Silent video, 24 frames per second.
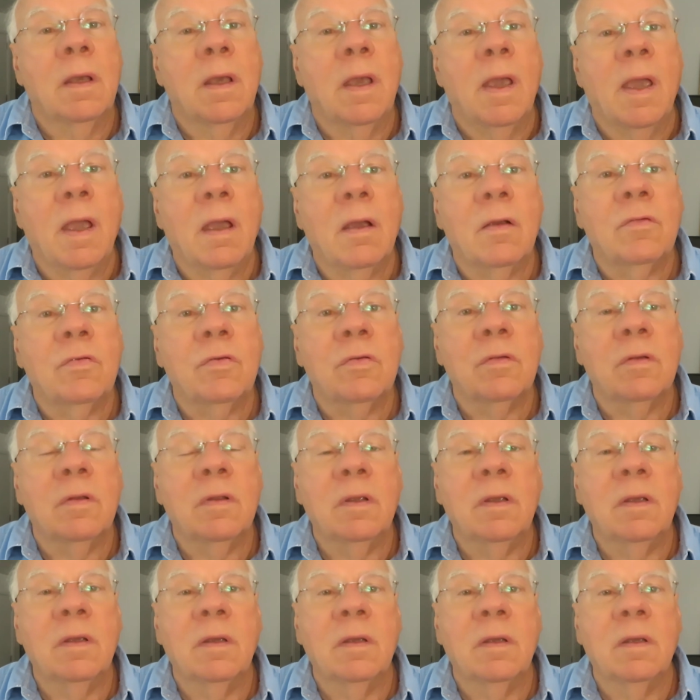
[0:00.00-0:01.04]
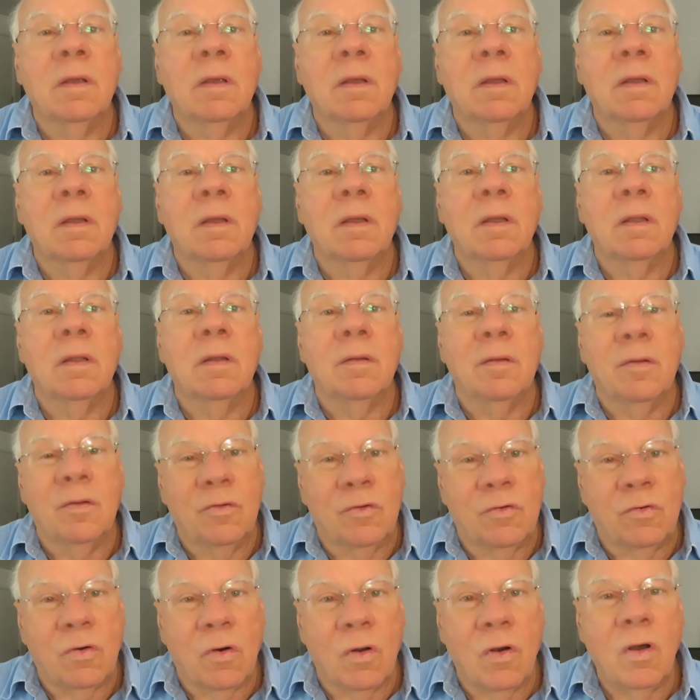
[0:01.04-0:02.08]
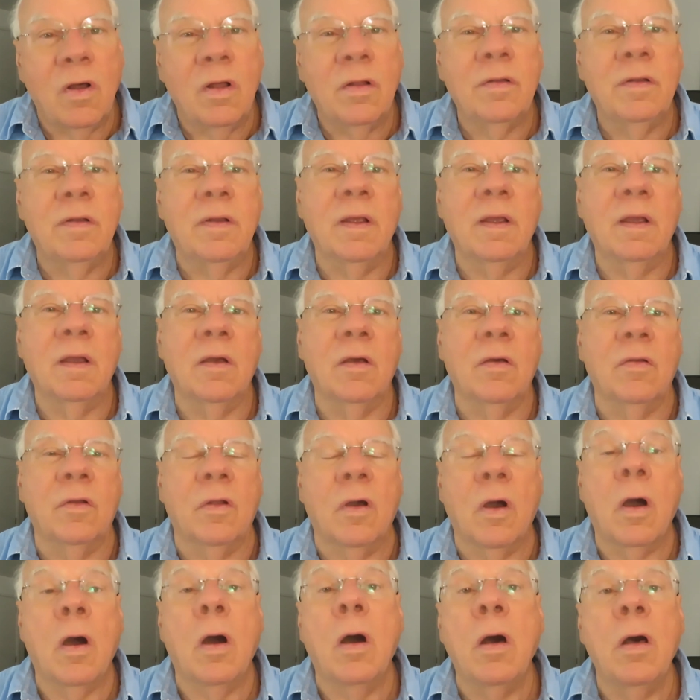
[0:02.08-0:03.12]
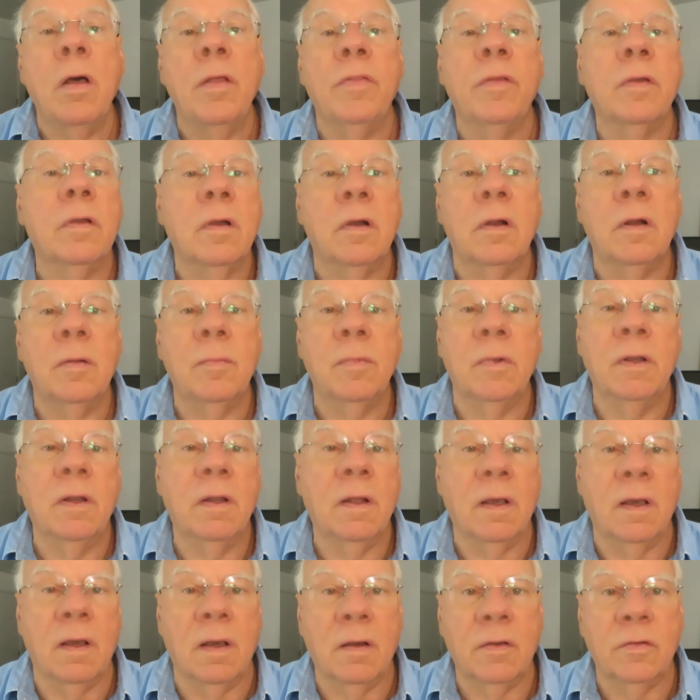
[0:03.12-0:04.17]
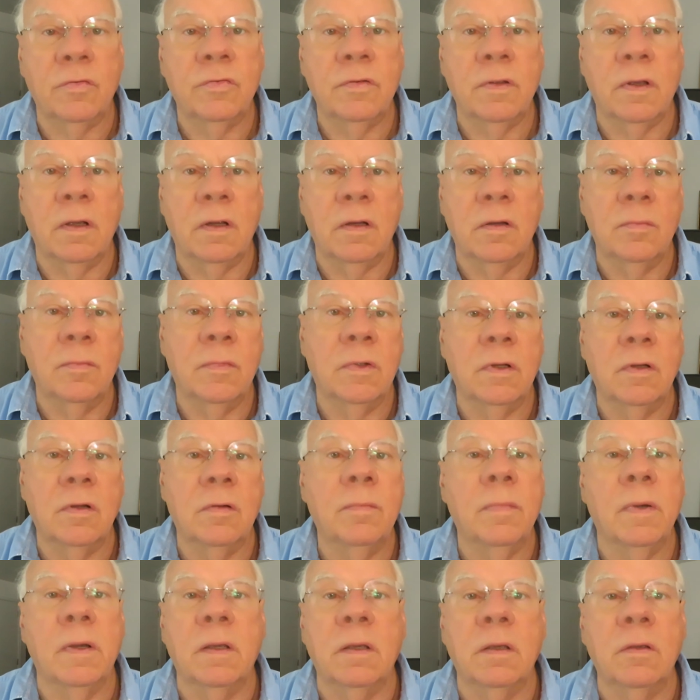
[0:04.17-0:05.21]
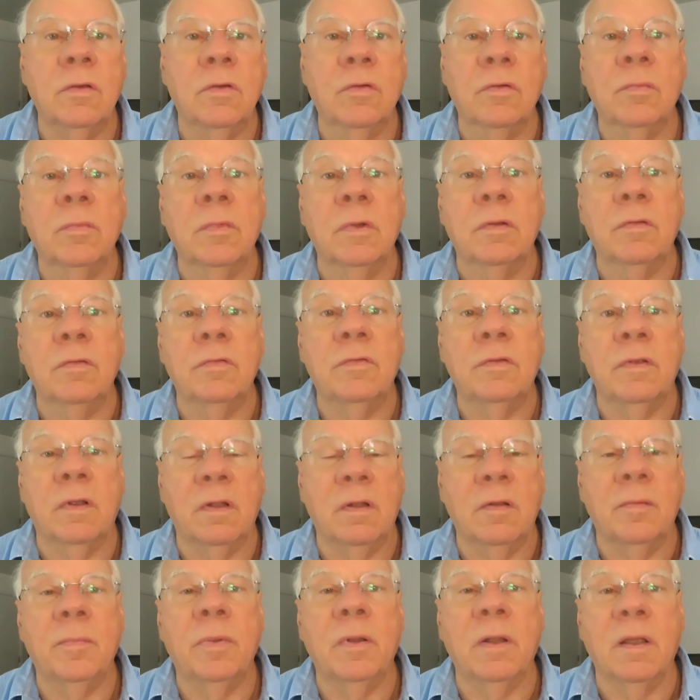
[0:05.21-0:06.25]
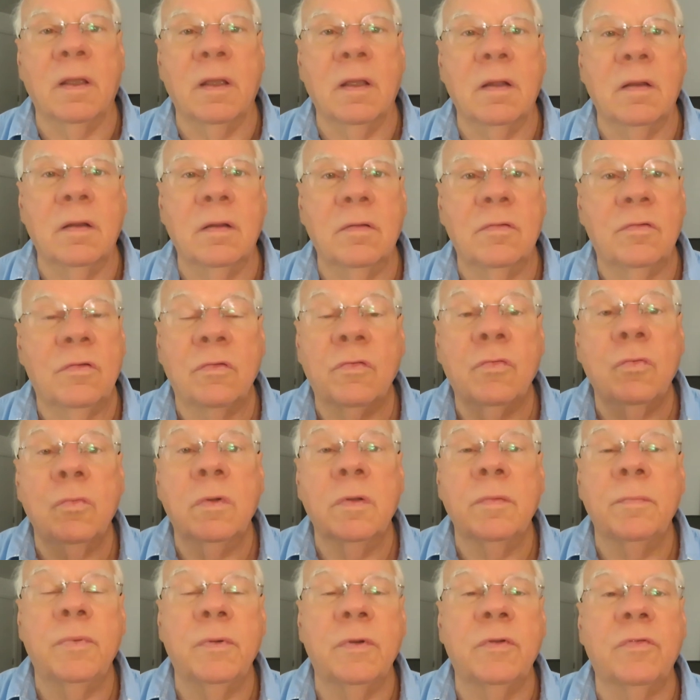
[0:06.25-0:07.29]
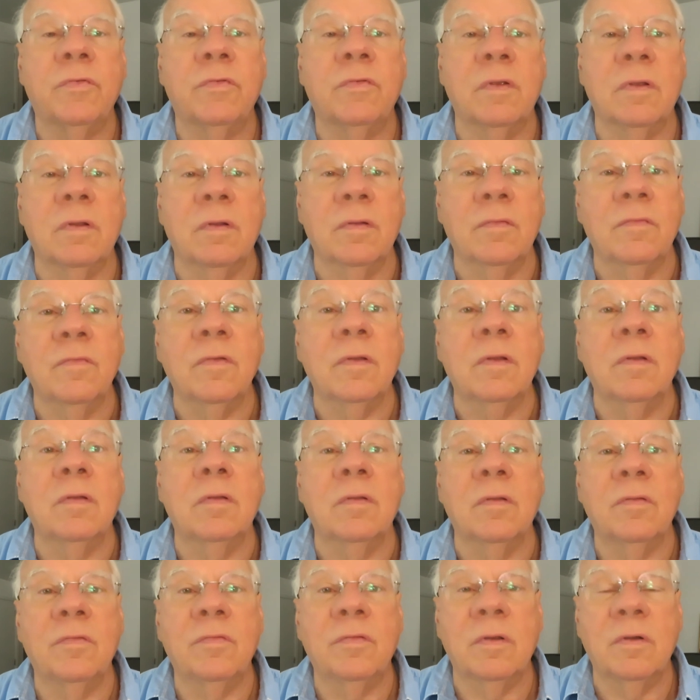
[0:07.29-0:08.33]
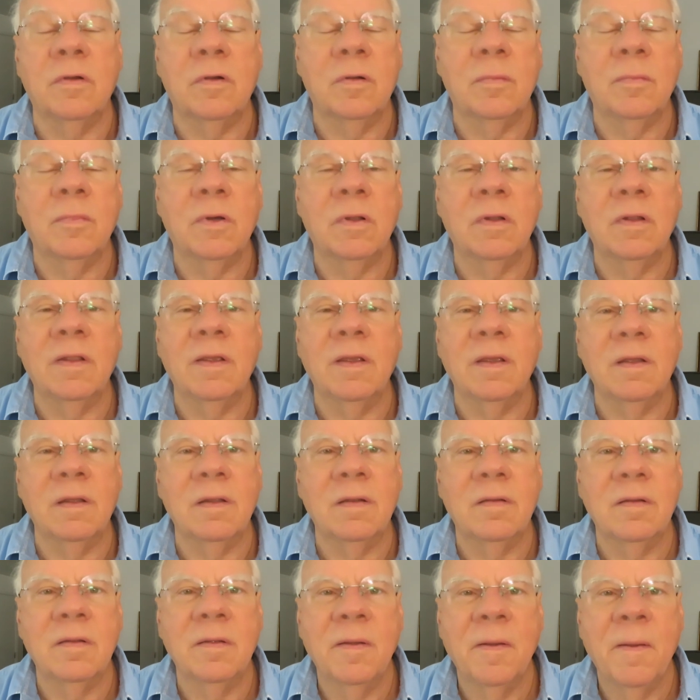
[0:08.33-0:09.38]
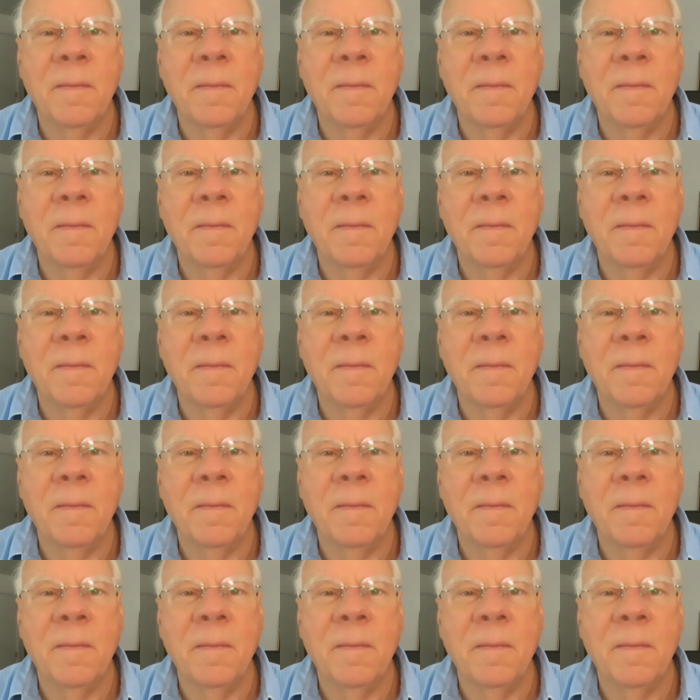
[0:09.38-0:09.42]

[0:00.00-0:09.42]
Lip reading: actually draw down all the carbon dioxide emitted by humans on the planet, just 1% of India's arable land.